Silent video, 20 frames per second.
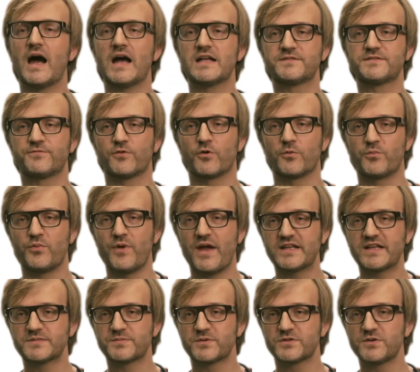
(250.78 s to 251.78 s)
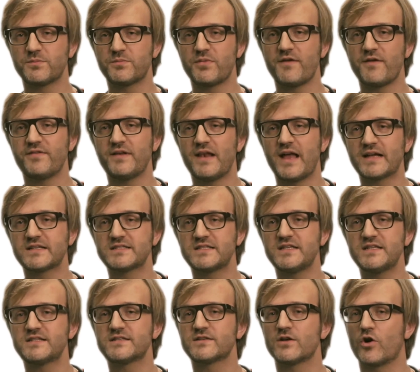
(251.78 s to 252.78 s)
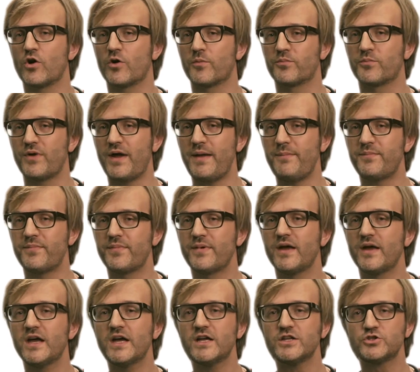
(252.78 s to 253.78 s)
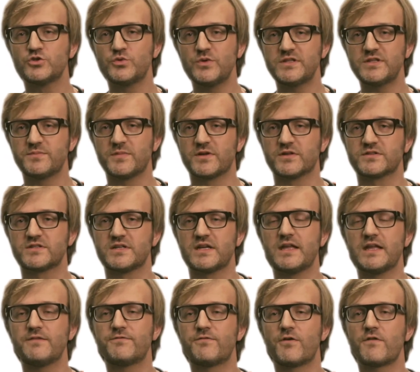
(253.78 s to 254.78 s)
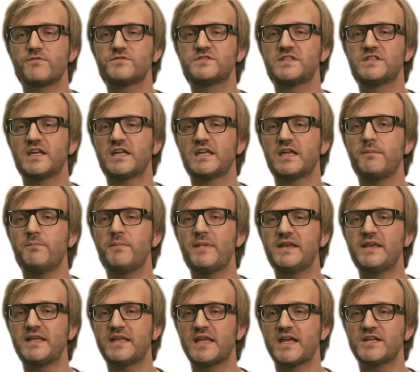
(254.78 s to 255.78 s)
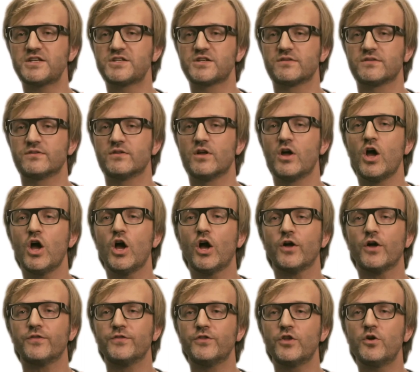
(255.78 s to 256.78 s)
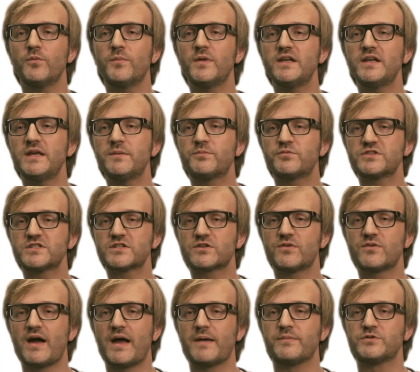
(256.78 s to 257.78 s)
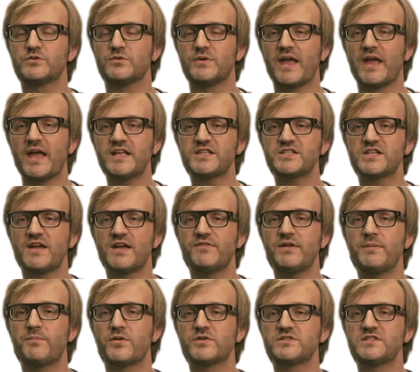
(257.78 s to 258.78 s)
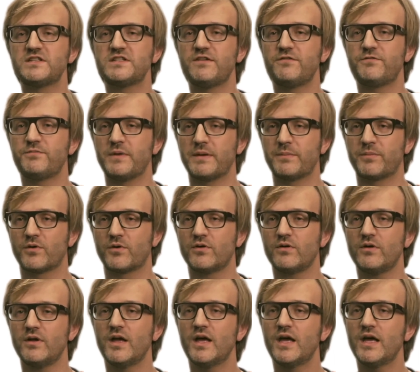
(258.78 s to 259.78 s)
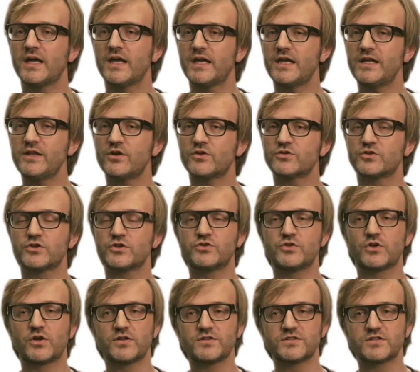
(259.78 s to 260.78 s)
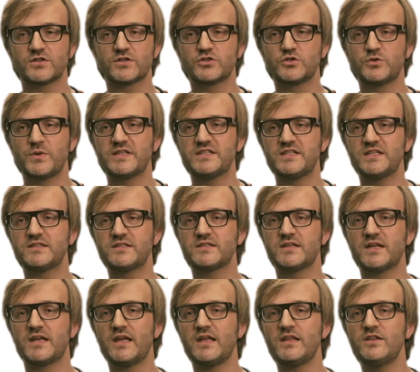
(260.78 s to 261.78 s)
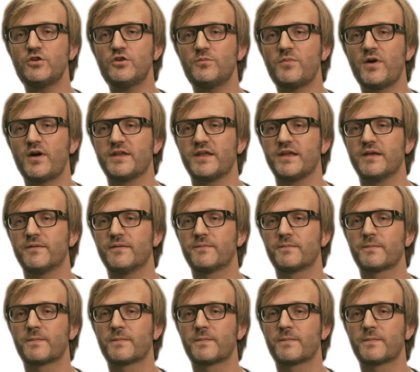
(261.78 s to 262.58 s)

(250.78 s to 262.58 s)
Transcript: As for pre-exposure prophylaxis or PrEP, treatment involves taking medication normally prescribed to HIV-positive people in order to concentrate it in your body.